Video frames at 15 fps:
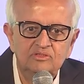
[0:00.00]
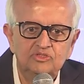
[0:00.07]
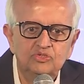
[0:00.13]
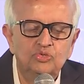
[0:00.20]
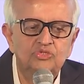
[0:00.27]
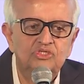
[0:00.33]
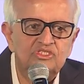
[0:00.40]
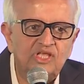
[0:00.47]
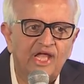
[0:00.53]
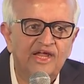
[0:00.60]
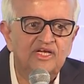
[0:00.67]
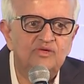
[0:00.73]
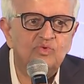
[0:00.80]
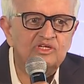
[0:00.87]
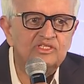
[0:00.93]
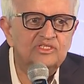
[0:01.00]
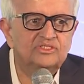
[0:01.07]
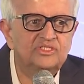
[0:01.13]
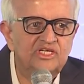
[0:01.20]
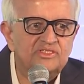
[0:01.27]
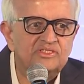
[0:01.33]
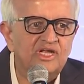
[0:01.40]
You decide what the
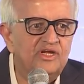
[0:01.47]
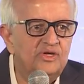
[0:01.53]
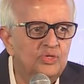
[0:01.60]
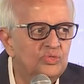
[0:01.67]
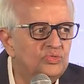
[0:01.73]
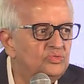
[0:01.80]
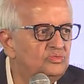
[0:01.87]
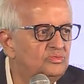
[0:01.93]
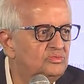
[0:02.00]
states can do.